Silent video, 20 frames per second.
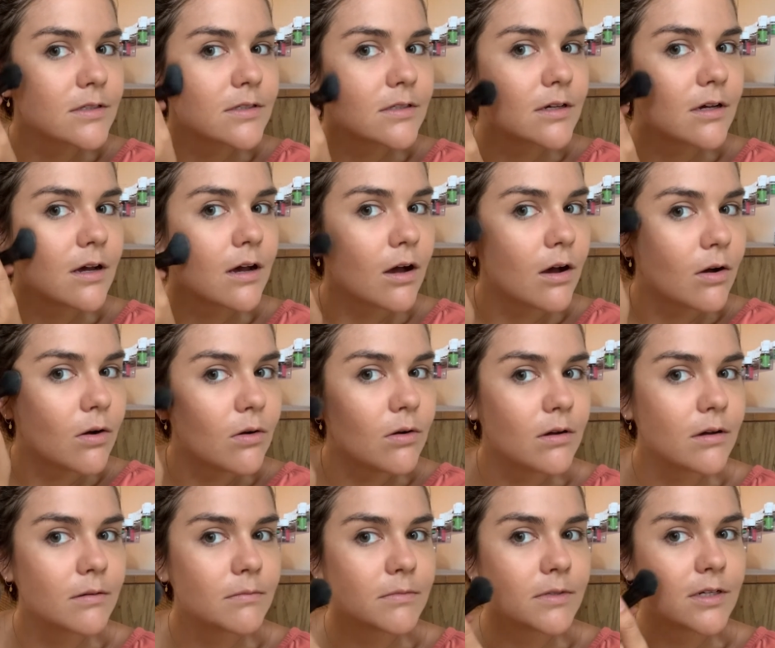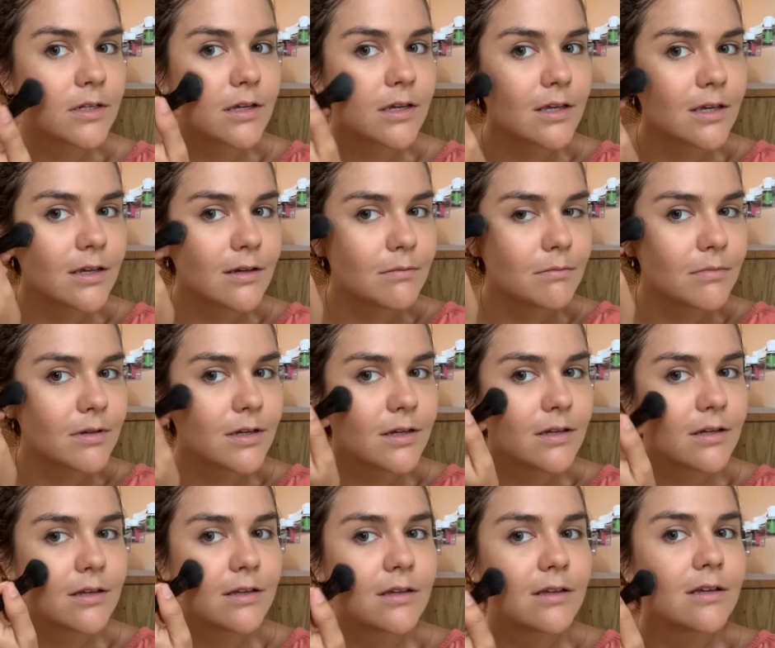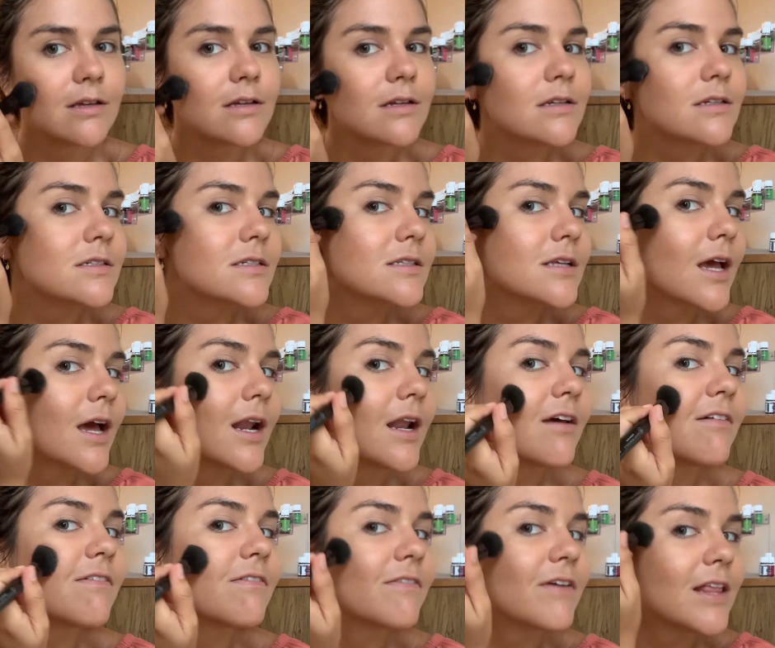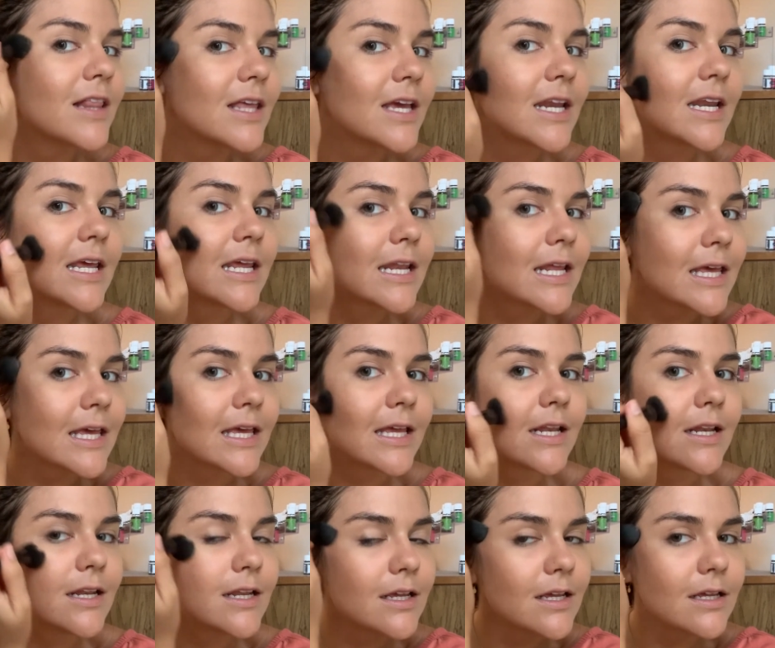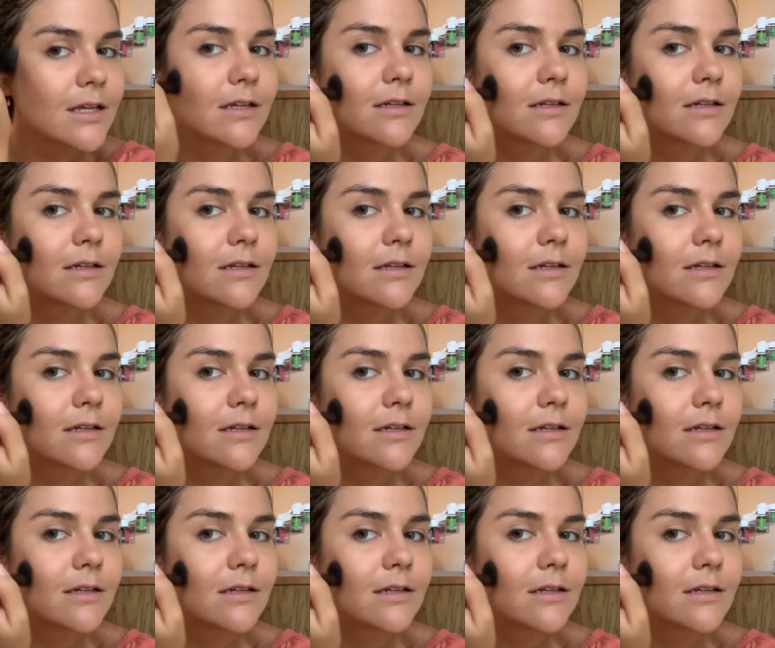I'm gonna keep just kind of filling it in